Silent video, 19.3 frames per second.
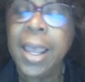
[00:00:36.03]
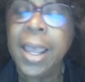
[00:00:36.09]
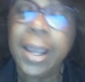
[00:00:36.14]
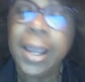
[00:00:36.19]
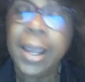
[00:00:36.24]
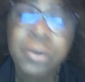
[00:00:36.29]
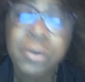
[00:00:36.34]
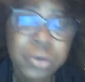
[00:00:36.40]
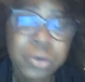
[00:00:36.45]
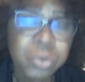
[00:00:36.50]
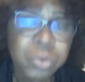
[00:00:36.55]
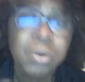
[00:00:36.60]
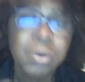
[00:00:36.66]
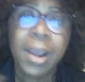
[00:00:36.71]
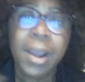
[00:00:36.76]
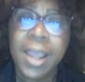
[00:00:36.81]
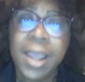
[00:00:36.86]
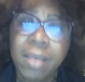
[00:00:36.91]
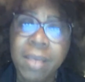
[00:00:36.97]
I do.
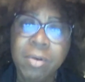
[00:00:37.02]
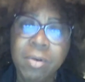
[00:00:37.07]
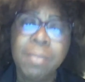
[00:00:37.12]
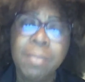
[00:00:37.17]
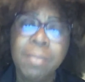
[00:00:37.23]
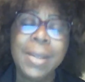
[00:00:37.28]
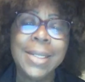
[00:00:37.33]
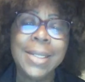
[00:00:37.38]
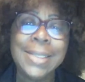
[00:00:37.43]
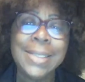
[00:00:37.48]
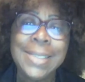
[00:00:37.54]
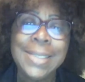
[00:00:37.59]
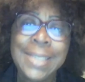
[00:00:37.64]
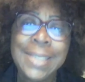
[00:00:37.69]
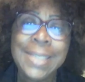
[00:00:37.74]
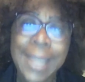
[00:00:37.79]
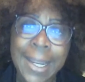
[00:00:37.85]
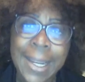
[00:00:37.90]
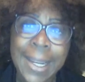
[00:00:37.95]
I have them
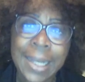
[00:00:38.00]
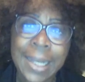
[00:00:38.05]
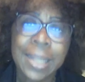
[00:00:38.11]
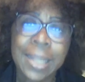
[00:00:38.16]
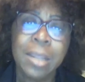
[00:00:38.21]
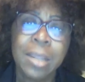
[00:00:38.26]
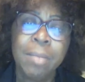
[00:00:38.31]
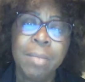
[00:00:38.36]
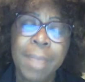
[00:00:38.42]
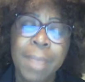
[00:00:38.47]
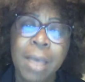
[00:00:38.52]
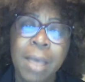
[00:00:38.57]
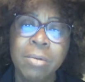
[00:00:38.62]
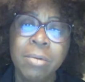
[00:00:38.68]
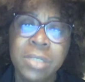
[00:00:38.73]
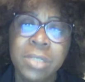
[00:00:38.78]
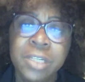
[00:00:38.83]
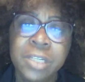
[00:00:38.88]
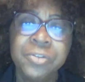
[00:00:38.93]
daily
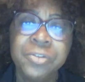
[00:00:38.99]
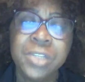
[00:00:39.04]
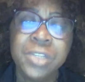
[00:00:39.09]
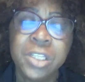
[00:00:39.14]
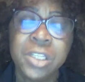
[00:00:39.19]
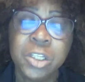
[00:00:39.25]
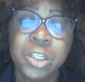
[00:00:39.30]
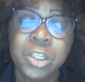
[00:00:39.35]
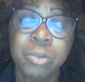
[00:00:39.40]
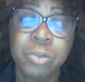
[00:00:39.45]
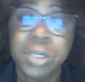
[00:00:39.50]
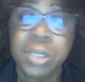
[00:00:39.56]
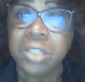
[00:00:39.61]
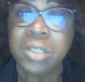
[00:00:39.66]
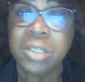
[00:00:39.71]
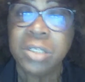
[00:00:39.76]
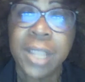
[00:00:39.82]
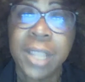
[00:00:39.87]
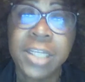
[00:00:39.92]
about different
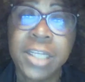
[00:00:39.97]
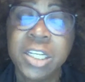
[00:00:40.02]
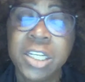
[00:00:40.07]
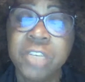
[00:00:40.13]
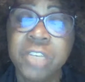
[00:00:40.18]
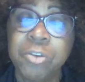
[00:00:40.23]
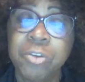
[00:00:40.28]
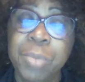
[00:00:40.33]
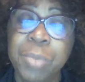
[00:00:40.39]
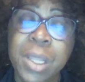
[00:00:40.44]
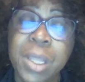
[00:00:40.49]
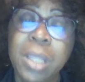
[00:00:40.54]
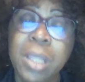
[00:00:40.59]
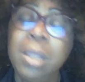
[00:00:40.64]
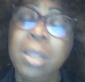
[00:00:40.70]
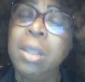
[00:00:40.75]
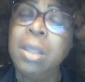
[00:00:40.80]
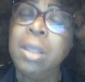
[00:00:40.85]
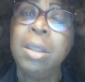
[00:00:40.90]
situations, not just for
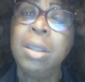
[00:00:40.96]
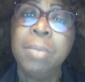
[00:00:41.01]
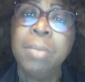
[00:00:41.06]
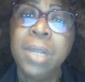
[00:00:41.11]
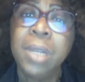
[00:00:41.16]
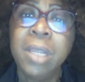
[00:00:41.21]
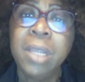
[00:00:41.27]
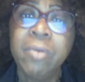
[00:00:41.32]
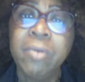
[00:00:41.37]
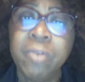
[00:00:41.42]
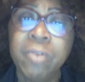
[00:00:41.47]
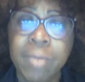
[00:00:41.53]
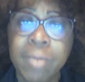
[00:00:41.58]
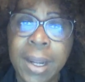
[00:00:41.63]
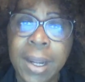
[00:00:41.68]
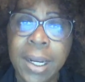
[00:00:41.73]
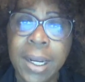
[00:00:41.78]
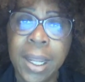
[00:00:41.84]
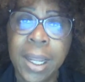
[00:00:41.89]
me, but even for
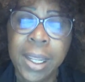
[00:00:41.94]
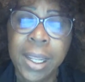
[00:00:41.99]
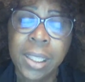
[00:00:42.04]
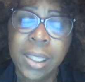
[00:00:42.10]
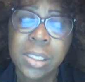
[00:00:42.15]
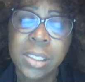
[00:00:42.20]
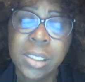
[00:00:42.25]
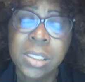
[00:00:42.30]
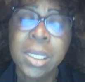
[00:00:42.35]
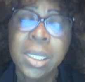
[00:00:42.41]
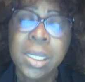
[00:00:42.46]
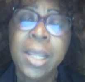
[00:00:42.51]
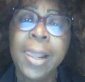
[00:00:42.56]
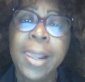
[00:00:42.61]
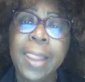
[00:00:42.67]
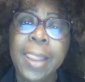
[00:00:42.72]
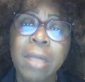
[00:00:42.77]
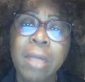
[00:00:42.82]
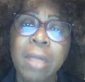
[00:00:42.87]
my clients.
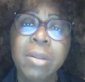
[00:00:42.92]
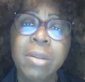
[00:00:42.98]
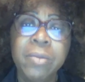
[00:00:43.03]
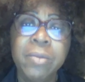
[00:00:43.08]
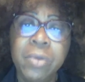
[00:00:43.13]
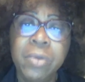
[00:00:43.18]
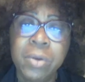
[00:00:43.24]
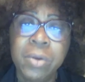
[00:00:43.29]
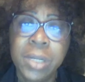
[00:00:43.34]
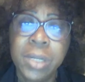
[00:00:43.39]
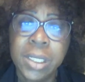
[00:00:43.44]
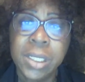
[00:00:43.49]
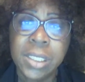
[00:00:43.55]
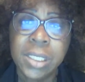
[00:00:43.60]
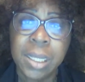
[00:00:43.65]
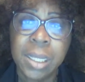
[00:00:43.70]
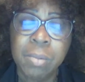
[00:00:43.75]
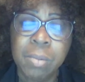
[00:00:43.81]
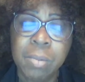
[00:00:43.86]
And I'll give you an
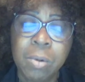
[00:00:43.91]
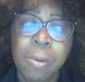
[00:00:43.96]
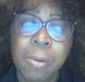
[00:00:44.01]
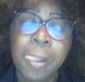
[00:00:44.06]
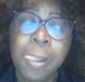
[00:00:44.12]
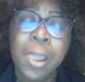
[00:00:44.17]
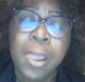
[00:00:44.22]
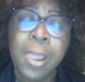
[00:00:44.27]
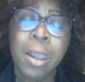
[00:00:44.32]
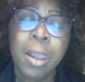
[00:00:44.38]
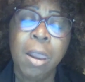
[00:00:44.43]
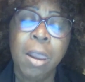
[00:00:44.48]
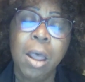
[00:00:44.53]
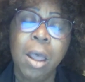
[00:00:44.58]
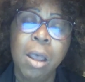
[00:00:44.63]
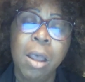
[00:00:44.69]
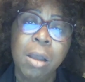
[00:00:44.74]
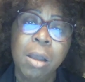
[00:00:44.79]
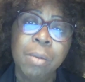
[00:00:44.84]
example.
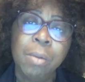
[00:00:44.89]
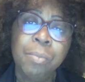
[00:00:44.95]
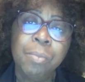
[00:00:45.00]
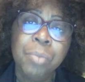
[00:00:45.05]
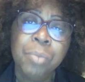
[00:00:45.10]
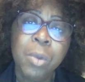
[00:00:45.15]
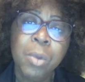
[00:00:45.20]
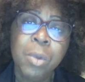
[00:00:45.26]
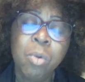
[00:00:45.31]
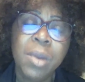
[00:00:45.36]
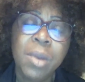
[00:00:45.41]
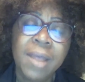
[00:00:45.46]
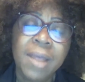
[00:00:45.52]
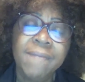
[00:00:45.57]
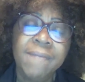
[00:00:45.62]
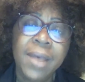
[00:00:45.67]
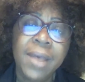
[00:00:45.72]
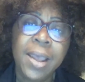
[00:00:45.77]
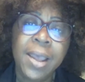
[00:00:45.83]
What
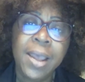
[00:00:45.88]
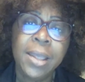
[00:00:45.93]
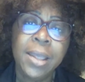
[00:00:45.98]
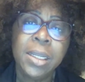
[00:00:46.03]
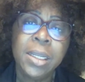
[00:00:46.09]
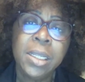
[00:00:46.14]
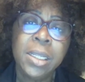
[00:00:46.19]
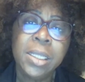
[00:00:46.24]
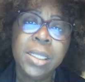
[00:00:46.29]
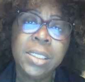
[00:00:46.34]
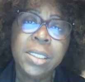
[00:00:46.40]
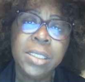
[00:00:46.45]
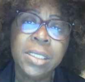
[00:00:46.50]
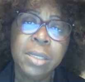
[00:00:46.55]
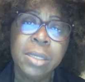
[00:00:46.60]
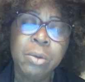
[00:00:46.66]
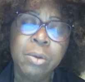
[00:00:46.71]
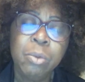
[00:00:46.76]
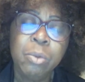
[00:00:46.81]
I find is
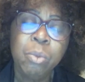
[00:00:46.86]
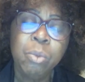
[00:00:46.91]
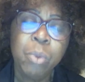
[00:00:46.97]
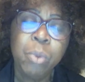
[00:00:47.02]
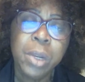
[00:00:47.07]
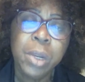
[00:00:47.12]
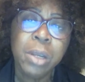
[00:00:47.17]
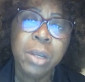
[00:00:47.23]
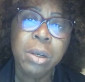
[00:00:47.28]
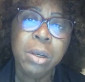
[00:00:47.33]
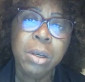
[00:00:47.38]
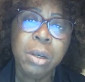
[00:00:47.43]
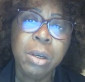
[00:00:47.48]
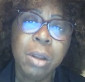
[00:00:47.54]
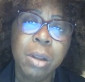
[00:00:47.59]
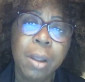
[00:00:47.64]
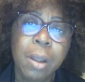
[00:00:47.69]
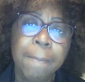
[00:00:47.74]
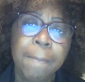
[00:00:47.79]
that when
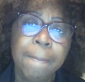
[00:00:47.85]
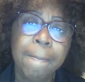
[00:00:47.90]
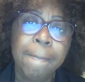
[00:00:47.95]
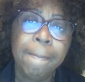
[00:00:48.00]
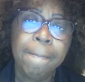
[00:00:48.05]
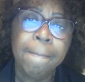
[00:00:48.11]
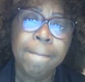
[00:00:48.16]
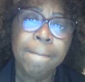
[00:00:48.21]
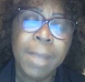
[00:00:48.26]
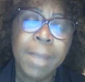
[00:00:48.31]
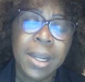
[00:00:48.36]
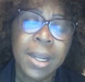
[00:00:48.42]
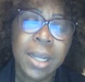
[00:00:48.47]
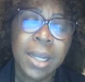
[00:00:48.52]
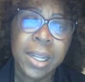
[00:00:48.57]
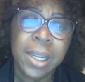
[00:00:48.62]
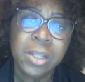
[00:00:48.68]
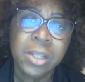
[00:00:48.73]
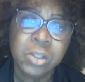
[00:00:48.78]
my
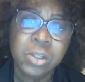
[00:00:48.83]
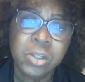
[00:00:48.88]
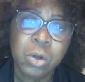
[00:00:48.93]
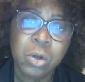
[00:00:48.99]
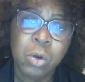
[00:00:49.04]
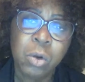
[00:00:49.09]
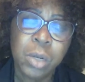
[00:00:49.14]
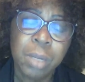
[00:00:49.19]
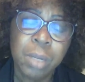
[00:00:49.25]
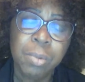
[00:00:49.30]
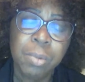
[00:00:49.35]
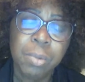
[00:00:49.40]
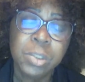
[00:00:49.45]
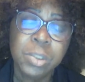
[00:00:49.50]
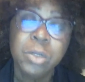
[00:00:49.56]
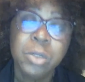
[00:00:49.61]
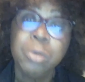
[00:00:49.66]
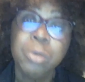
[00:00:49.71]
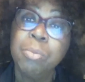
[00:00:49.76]
clients are on a
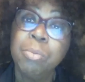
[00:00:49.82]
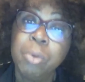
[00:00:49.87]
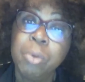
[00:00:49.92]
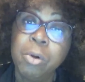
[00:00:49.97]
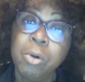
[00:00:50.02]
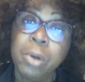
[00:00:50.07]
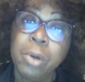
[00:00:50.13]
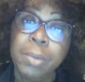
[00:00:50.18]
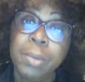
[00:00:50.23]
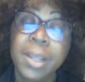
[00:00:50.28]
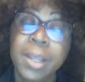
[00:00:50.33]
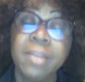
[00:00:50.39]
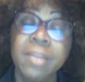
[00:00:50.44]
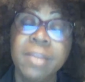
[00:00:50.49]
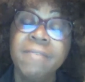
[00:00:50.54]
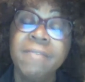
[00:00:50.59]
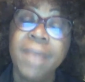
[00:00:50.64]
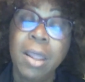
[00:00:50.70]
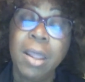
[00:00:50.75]
certain program, they have
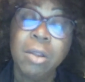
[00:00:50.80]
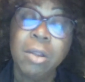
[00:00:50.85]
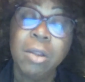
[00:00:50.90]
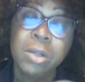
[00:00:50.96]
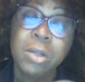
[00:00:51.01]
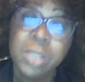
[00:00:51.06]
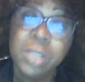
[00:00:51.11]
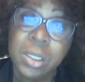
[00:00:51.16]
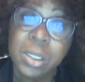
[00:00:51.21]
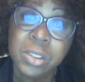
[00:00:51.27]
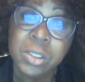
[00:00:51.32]
to follow a